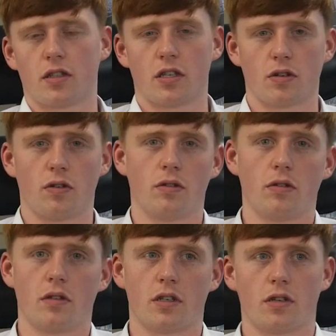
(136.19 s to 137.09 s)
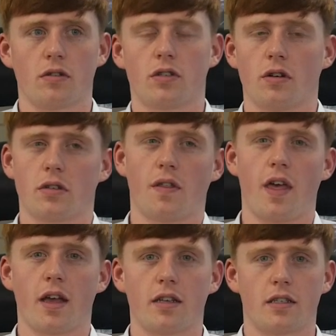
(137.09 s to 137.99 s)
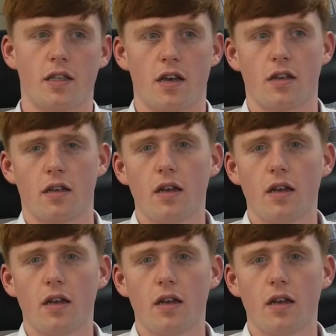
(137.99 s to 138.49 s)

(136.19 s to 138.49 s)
There's all sorts of things that